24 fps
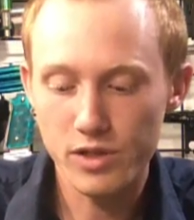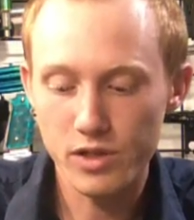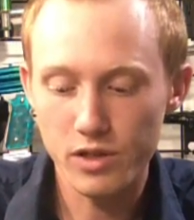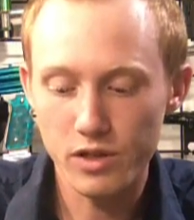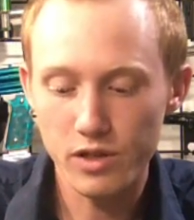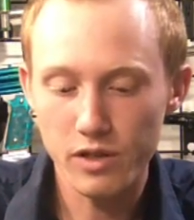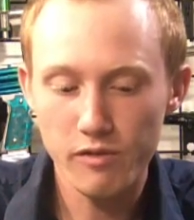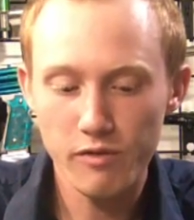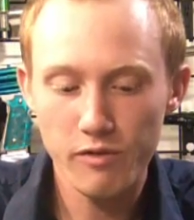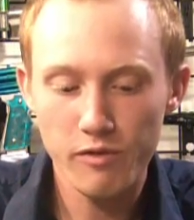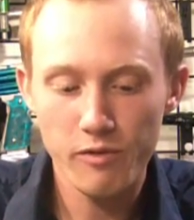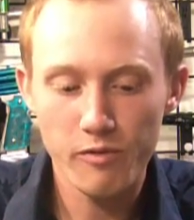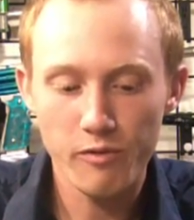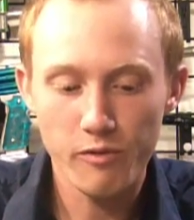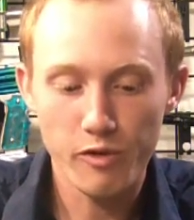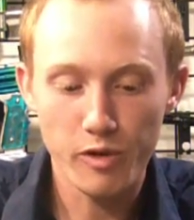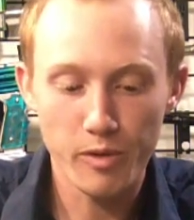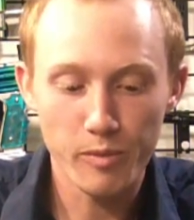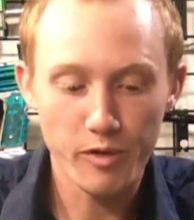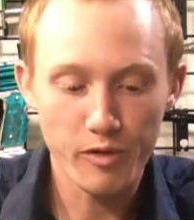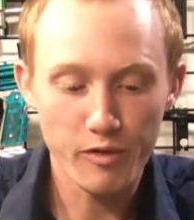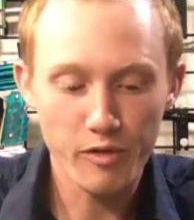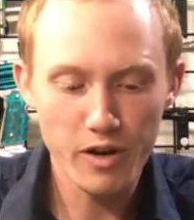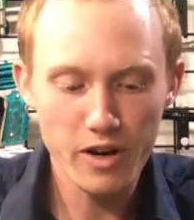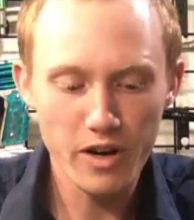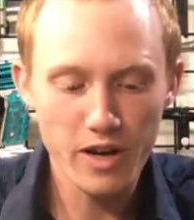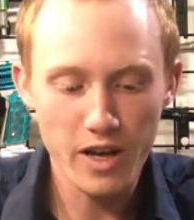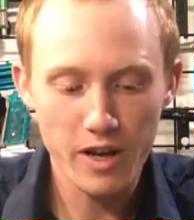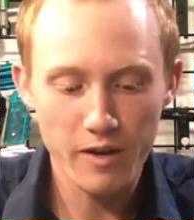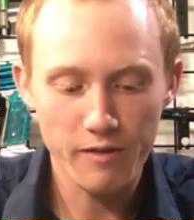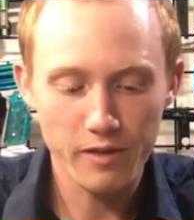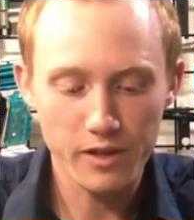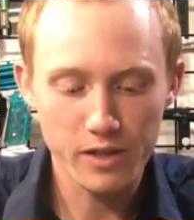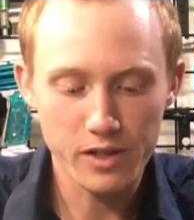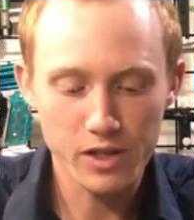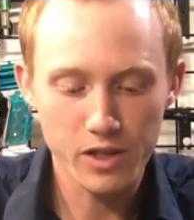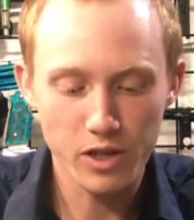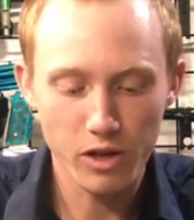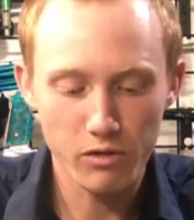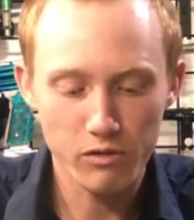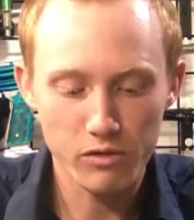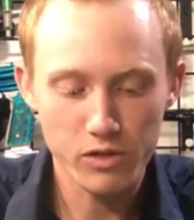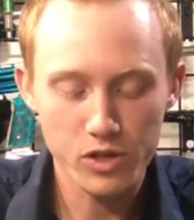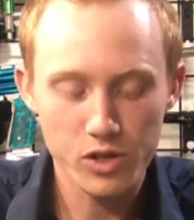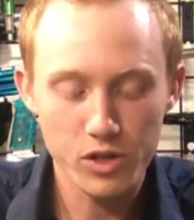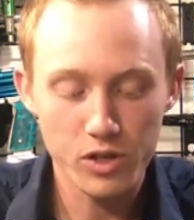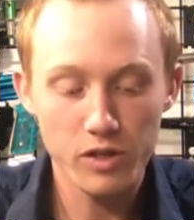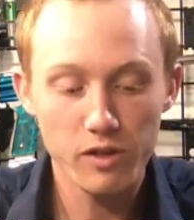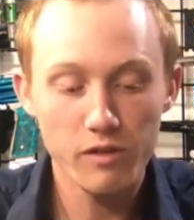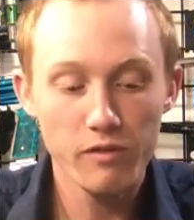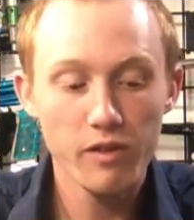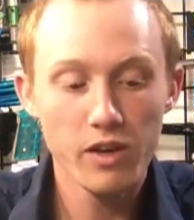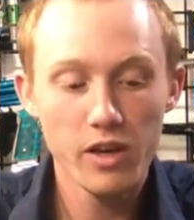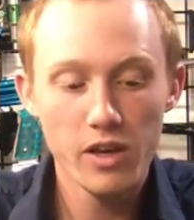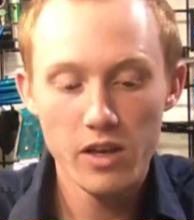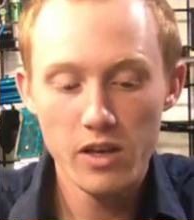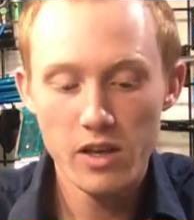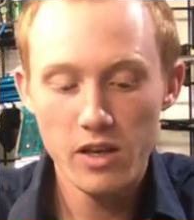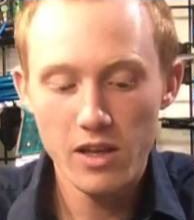sleeve from the front half of this Delrin sleeve,